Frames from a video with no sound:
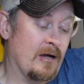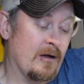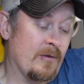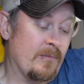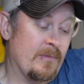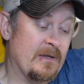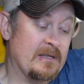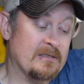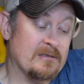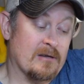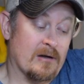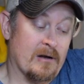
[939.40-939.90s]

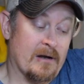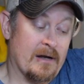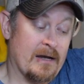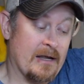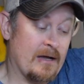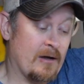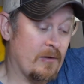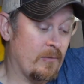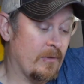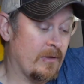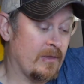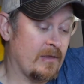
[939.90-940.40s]
He started
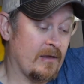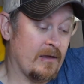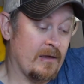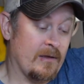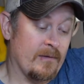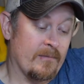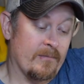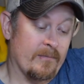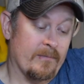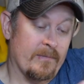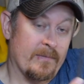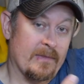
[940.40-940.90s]
out with
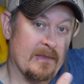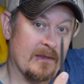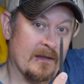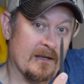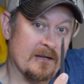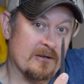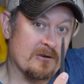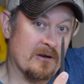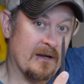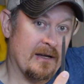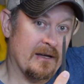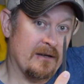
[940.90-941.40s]
a
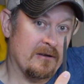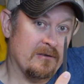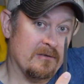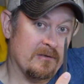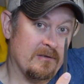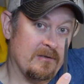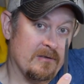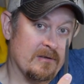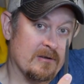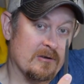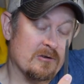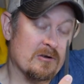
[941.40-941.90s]

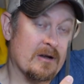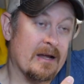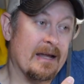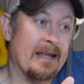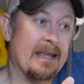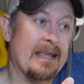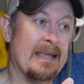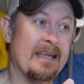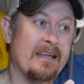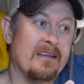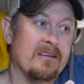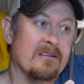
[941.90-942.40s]

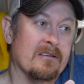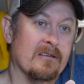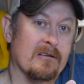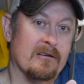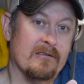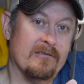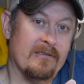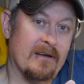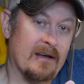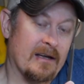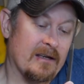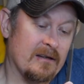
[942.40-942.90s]
triangular
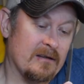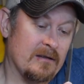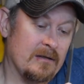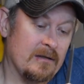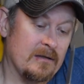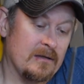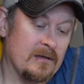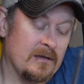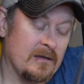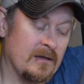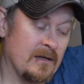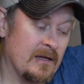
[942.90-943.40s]
file
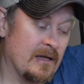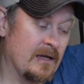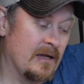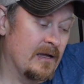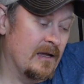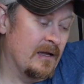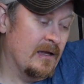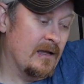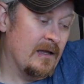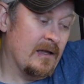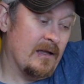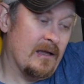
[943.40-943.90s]

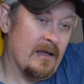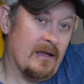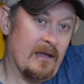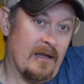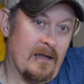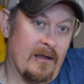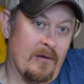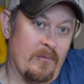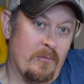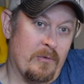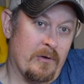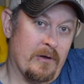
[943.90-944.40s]

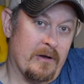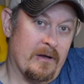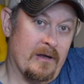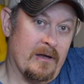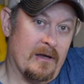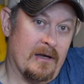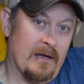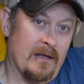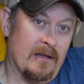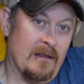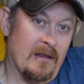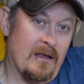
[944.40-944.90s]
and put
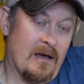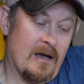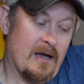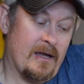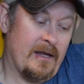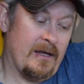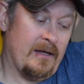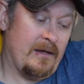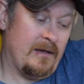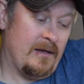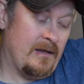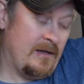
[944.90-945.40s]
a
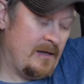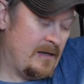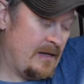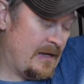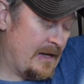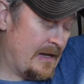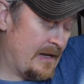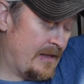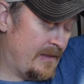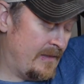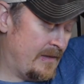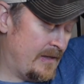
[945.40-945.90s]
line,
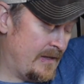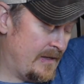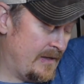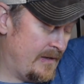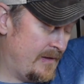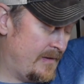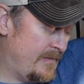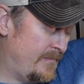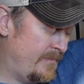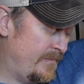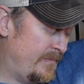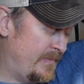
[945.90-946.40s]
and
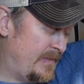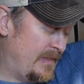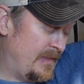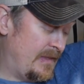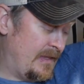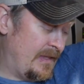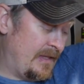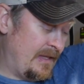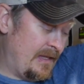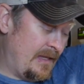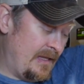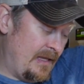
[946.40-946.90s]
then
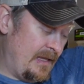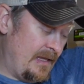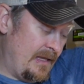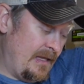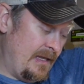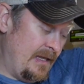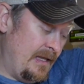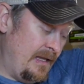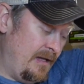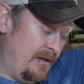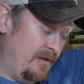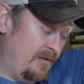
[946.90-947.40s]

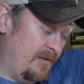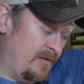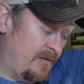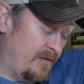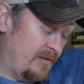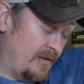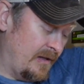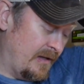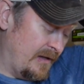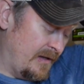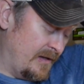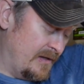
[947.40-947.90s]
he
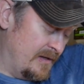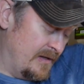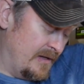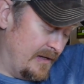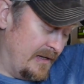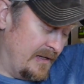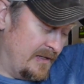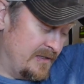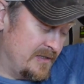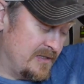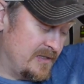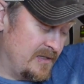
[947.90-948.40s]
uses
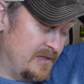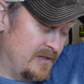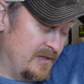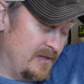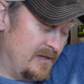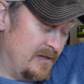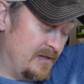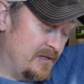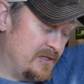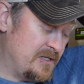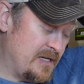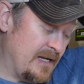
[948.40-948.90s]
a
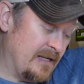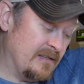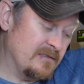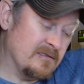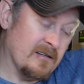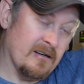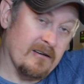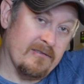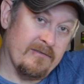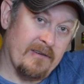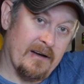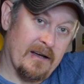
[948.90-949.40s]

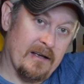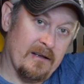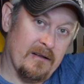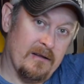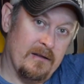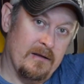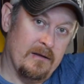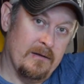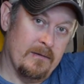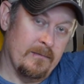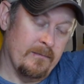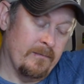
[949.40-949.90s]
chainsaw
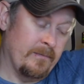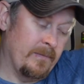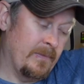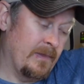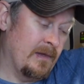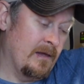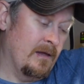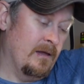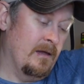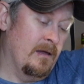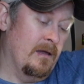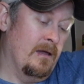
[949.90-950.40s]
file
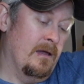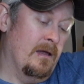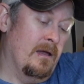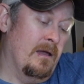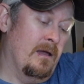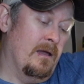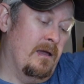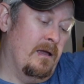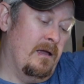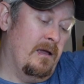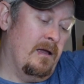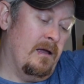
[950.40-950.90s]

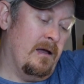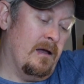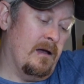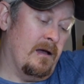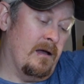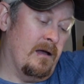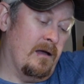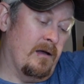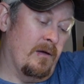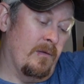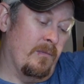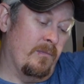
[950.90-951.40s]

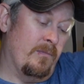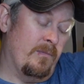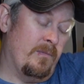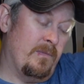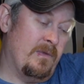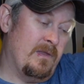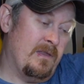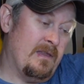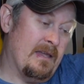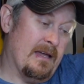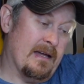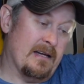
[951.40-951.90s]

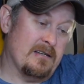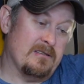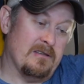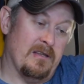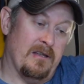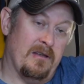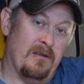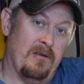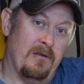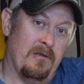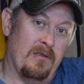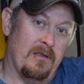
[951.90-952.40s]
to
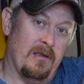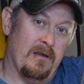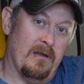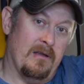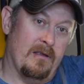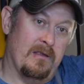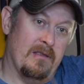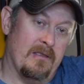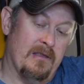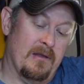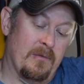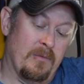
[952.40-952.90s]
actually do the
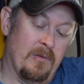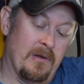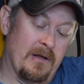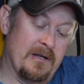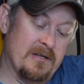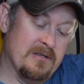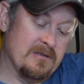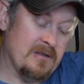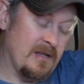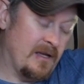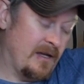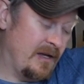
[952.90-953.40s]

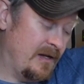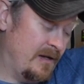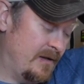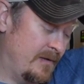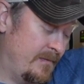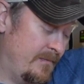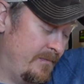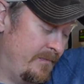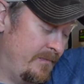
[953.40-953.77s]
plunge line.